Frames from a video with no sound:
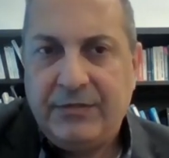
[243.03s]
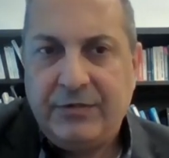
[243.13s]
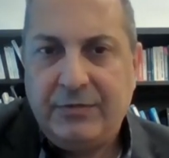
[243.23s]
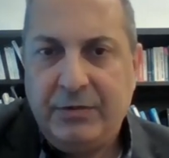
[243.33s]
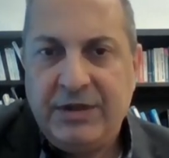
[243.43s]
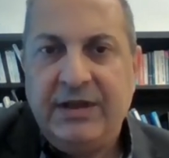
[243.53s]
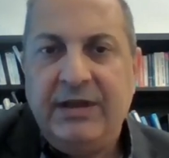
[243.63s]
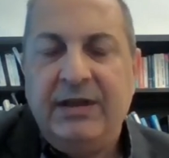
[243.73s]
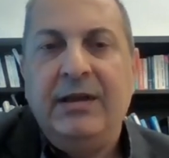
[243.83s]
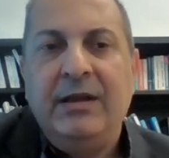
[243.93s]
So we will
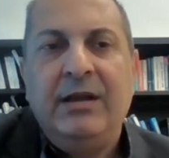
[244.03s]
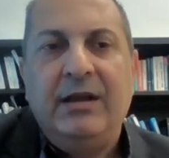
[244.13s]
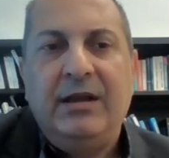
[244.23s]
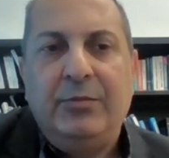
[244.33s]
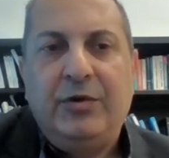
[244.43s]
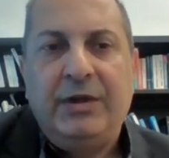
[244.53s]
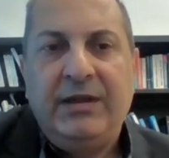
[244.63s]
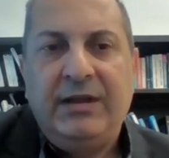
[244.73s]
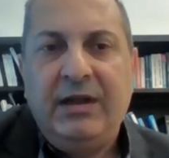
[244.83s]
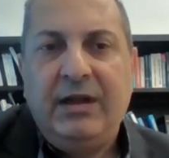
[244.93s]
see in more
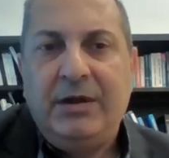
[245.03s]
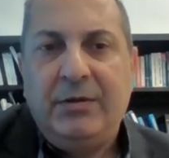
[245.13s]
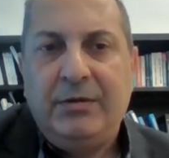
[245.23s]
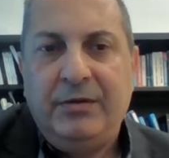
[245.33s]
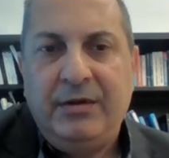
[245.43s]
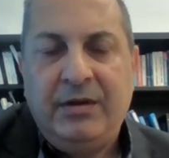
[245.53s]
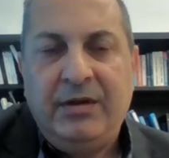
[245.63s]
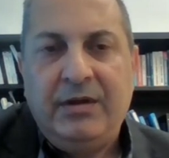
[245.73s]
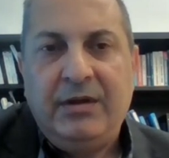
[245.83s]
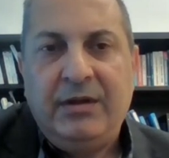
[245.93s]
detail about
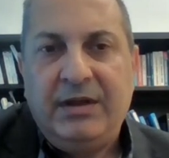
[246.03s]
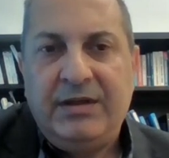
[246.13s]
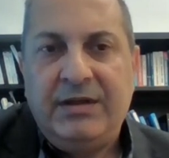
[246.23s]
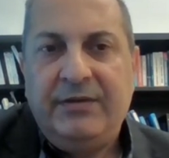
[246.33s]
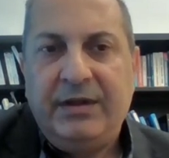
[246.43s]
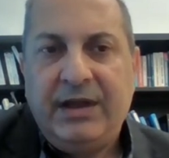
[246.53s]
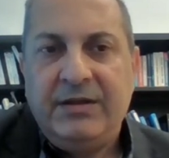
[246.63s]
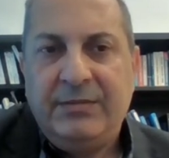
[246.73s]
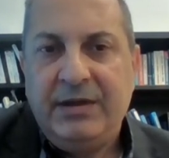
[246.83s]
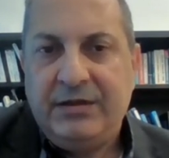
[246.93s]
these different
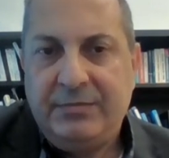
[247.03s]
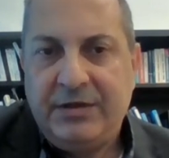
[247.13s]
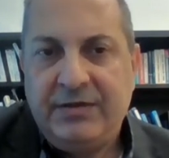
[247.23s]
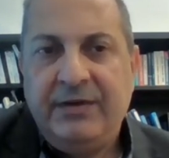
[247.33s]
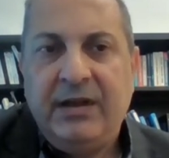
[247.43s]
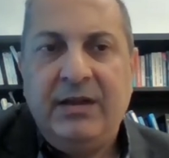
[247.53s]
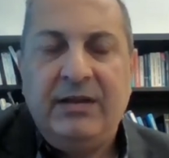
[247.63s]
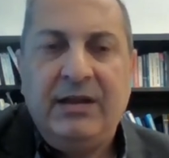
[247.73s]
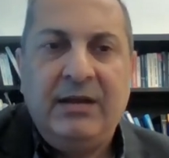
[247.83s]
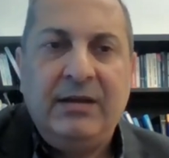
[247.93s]
aspects, specifically
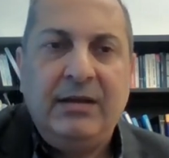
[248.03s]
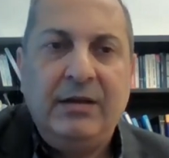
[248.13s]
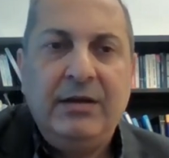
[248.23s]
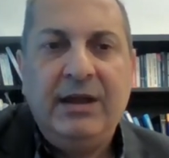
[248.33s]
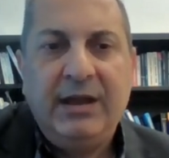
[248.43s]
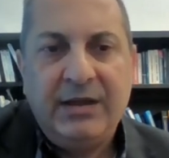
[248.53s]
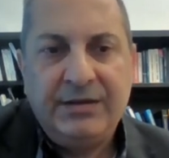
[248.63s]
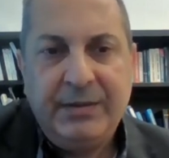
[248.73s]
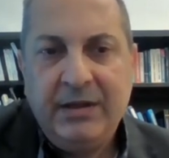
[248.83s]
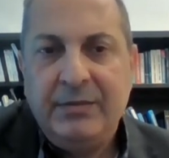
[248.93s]
the learning
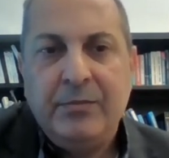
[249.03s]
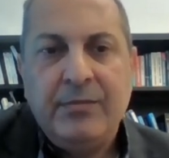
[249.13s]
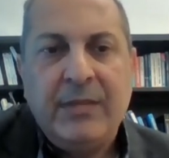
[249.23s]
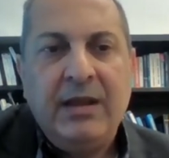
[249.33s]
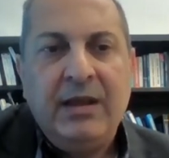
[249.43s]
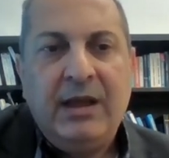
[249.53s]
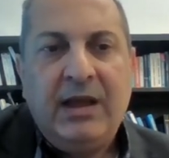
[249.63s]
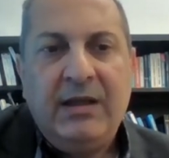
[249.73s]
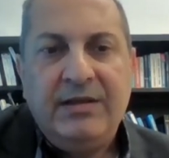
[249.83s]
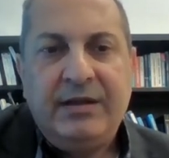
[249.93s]
aspect.
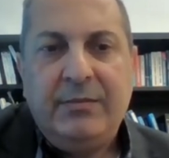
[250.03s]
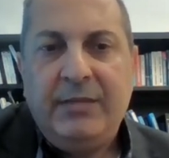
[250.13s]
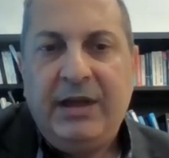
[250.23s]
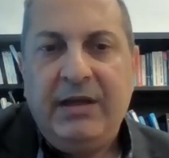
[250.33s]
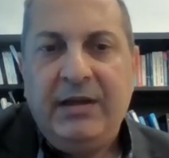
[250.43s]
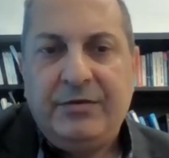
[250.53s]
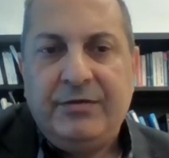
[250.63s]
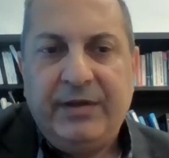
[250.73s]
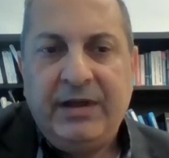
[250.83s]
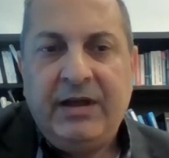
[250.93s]
And some areas
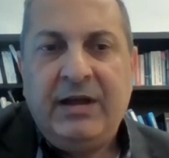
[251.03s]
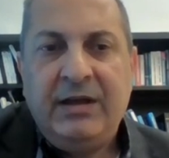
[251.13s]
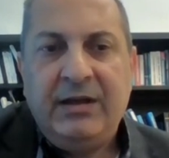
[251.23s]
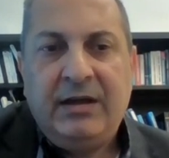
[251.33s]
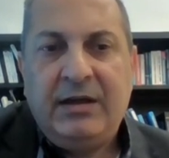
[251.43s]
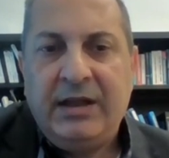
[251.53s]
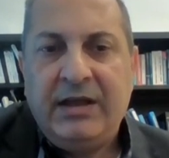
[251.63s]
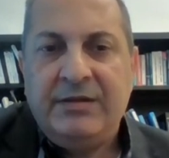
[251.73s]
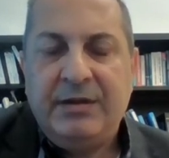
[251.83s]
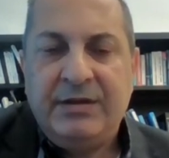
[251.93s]
of AI are
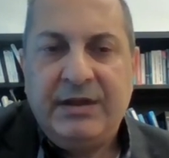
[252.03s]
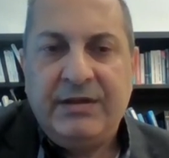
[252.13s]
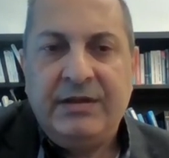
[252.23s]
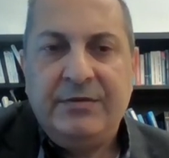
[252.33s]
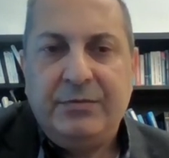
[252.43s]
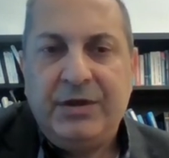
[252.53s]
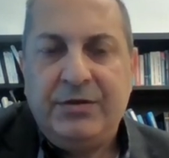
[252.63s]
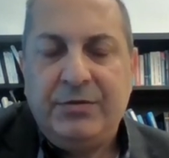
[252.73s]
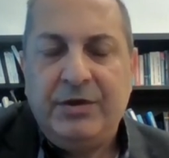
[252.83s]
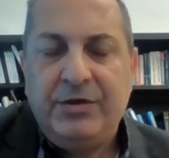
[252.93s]
expert systems,
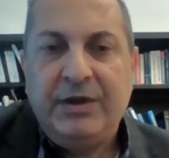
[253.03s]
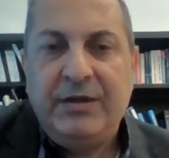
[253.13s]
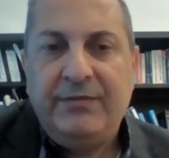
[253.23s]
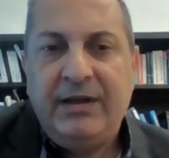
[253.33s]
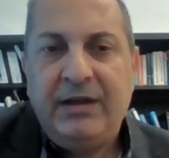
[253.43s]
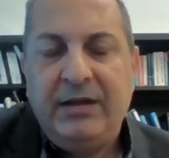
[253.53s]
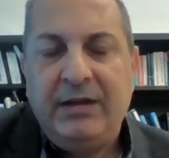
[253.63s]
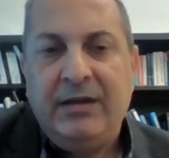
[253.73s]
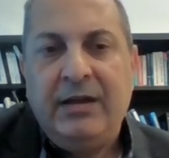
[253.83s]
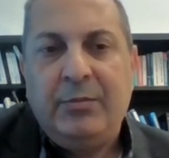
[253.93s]
which were very
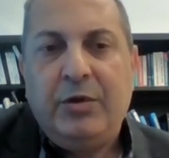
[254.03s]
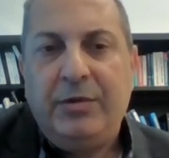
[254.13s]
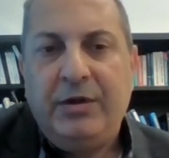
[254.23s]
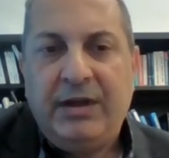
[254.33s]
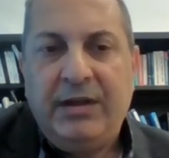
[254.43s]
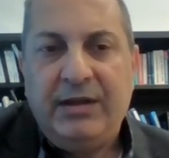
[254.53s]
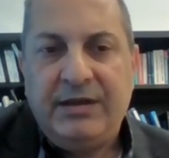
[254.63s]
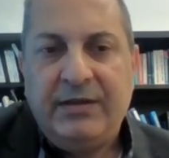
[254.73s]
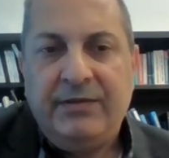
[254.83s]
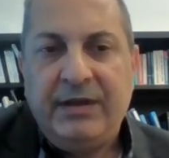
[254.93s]
popular in the
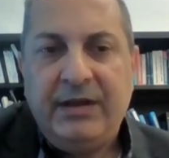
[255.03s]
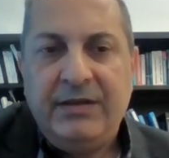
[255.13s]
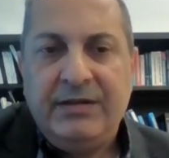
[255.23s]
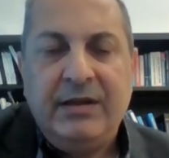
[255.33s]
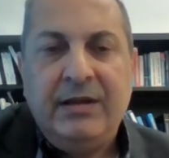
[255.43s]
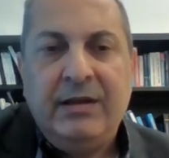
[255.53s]
70s.